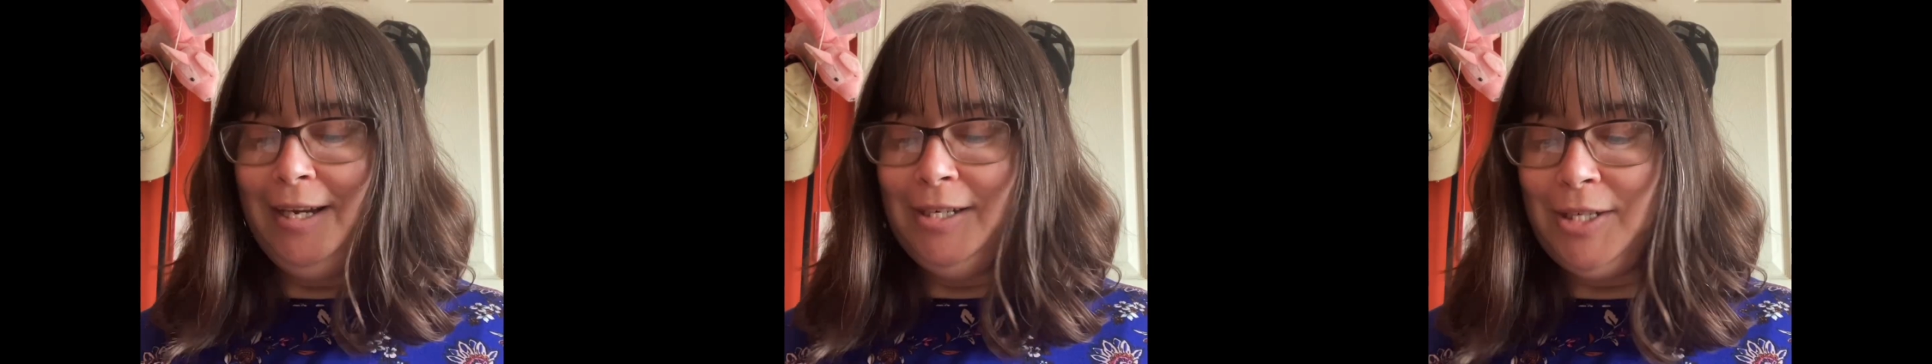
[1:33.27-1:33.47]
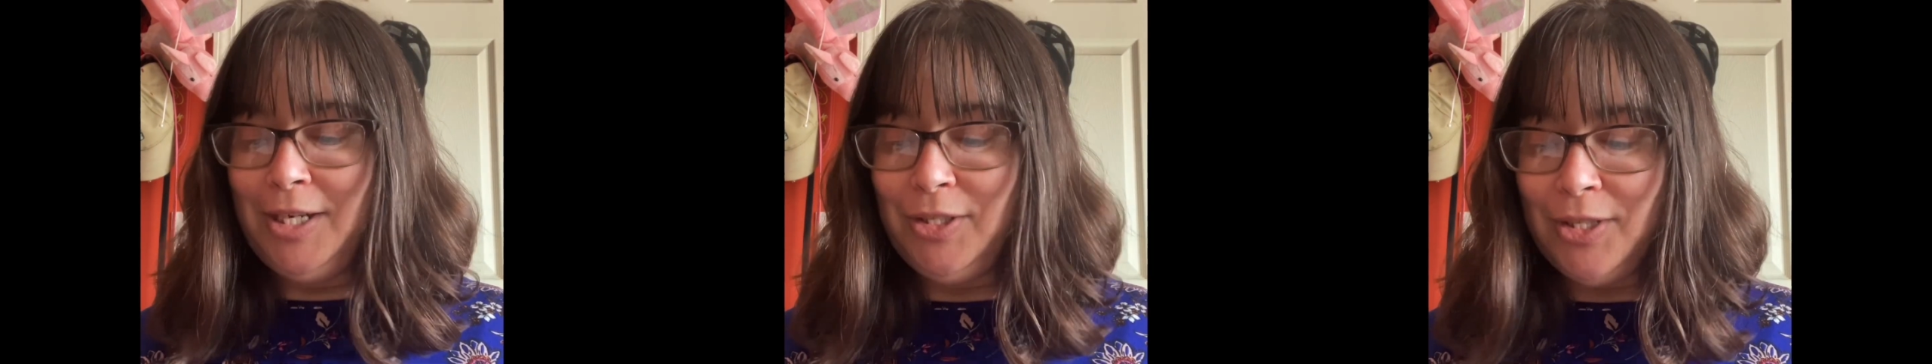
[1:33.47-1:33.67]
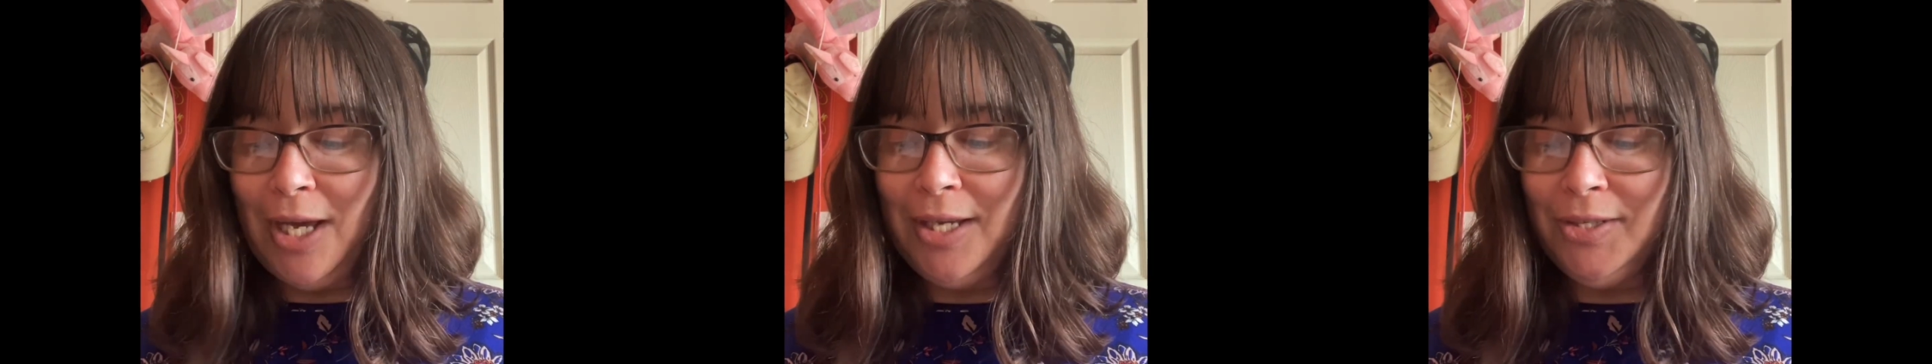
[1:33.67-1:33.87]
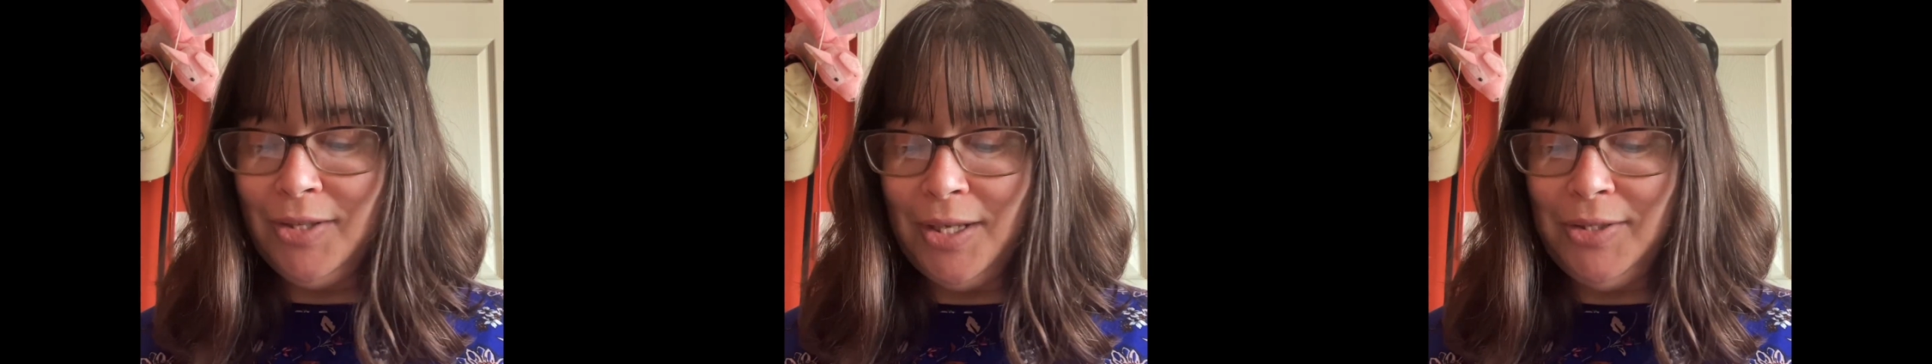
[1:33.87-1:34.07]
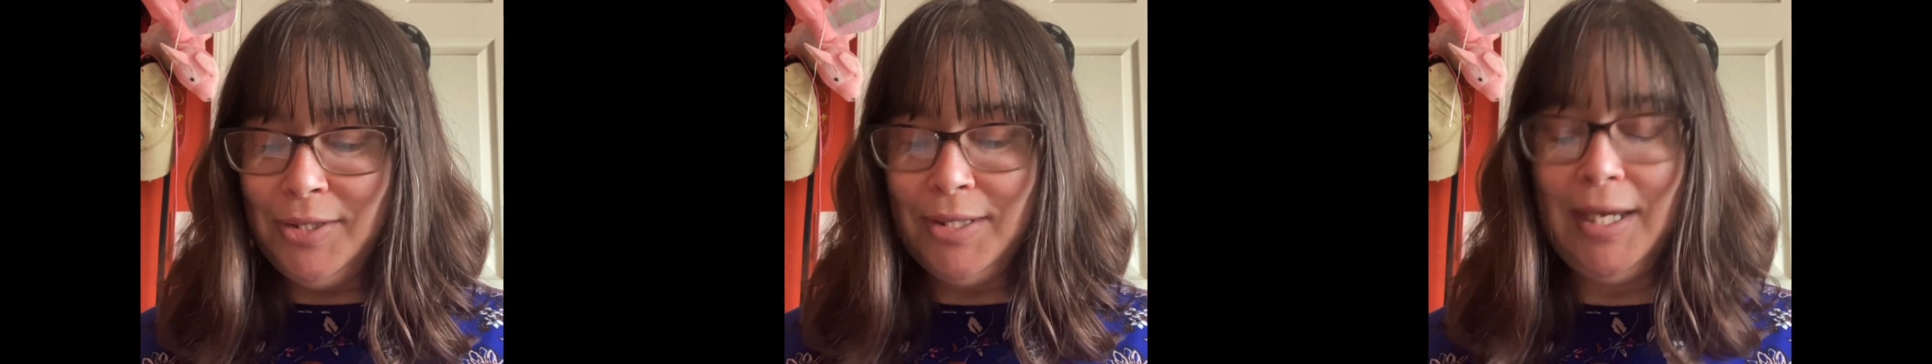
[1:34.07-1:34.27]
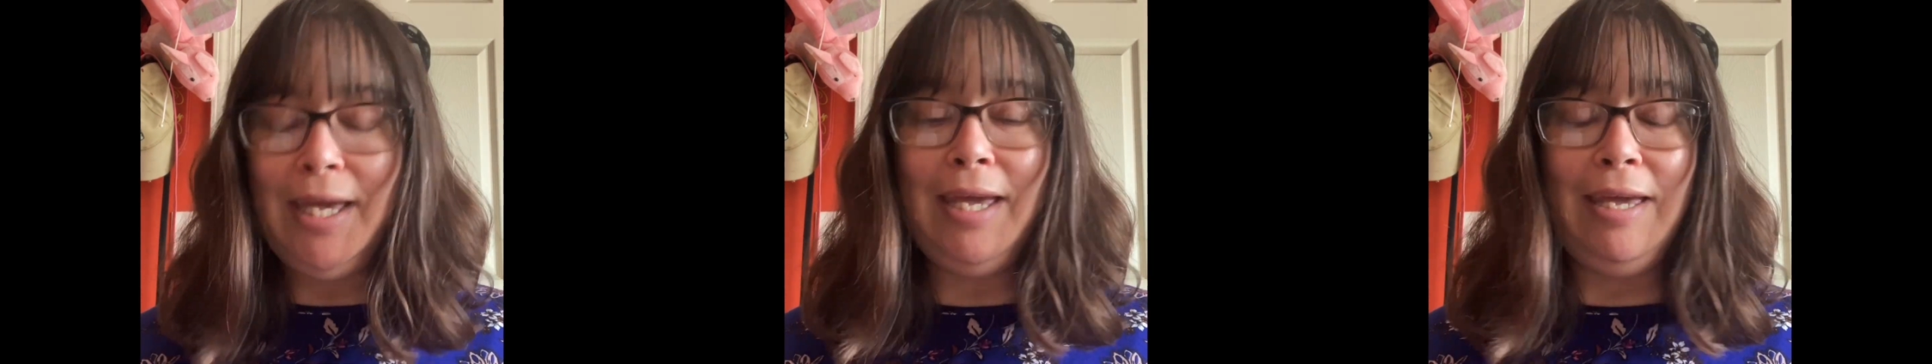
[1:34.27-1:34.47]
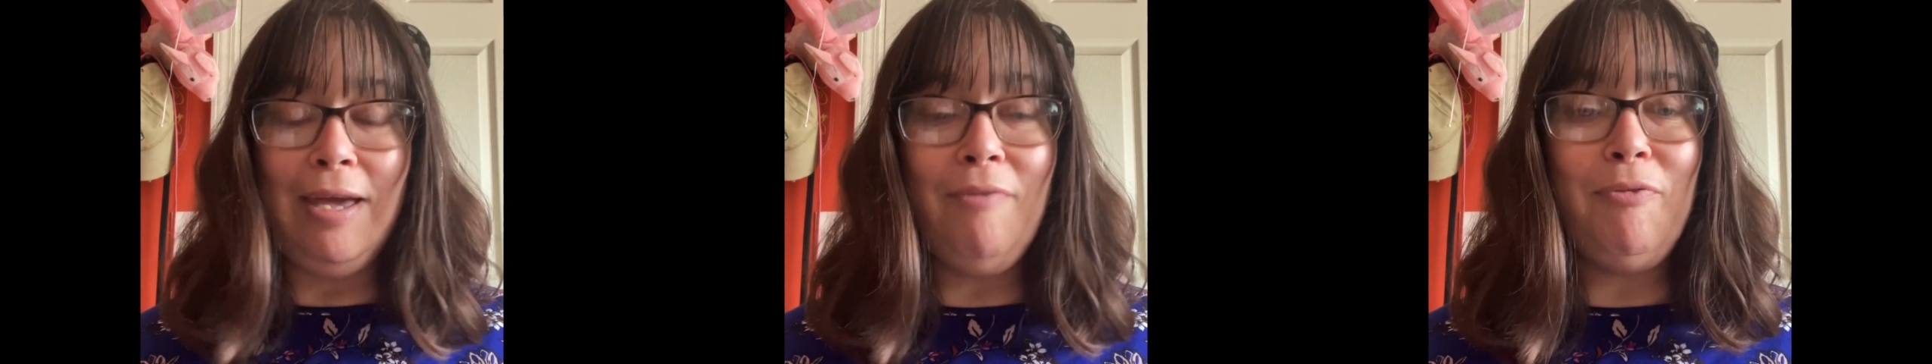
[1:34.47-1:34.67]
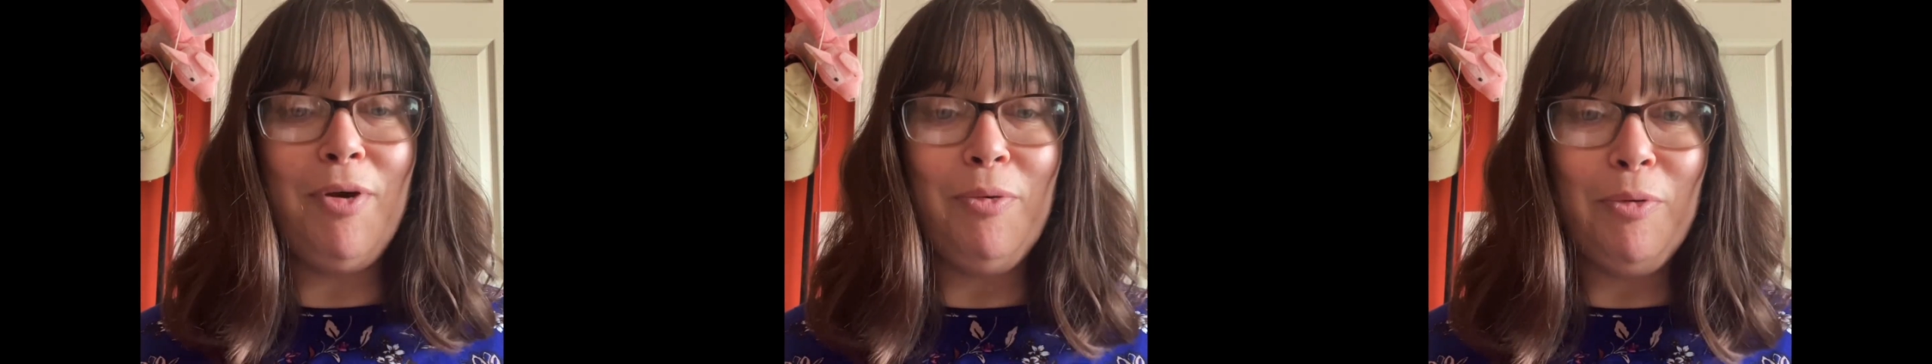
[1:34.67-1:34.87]
She says, let's see
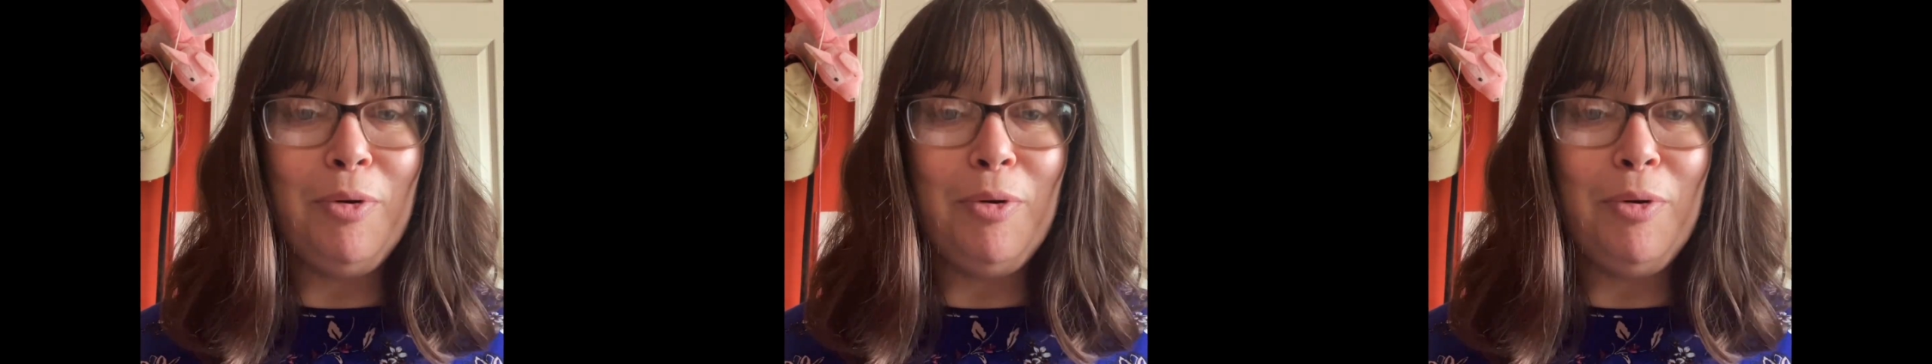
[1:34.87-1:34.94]
if it